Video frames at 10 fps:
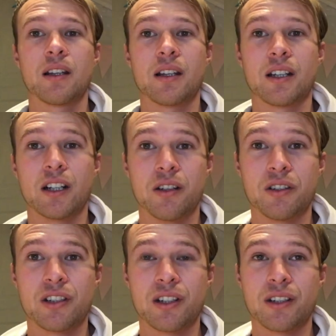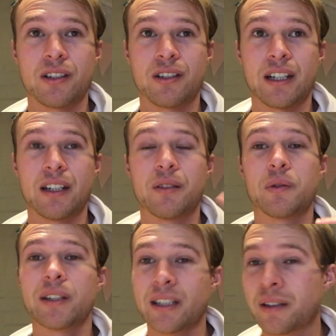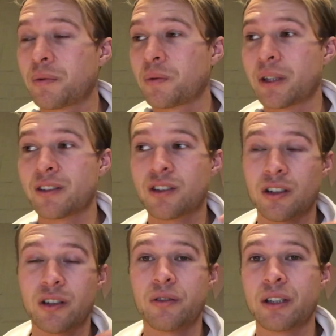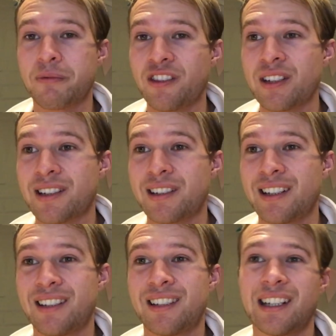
The coach said, yeah, he's gone through the fitness test.